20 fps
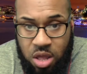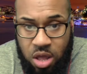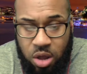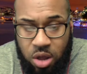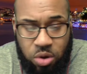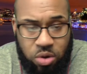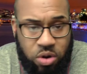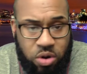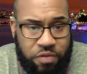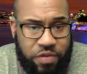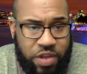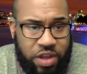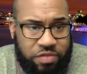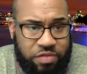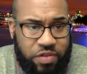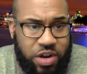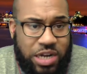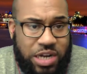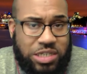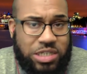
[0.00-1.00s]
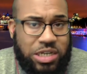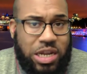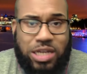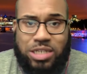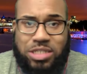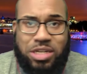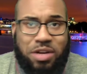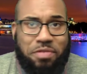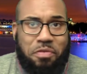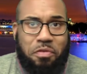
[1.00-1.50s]
I don't know if he ever actually
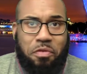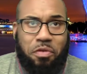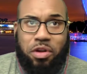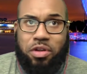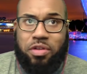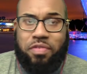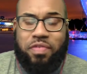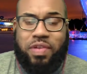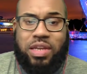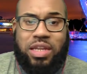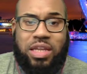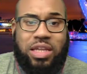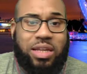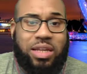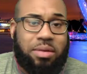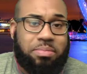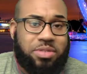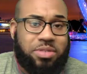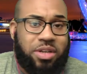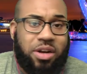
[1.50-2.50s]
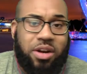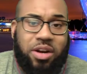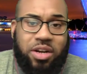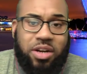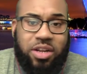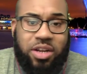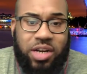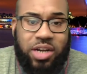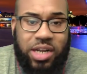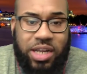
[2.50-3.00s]
got shot for real. If he did, I'm sorry to
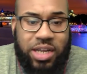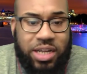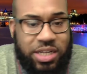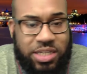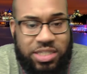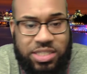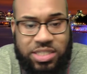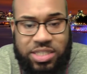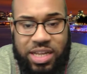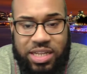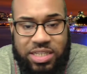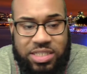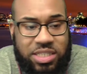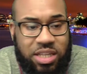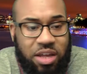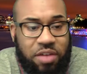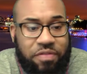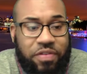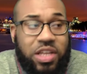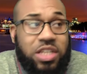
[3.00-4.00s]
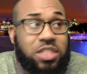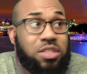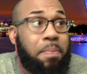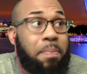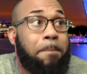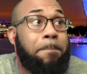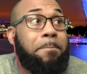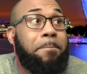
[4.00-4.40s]
hear that because that stuff is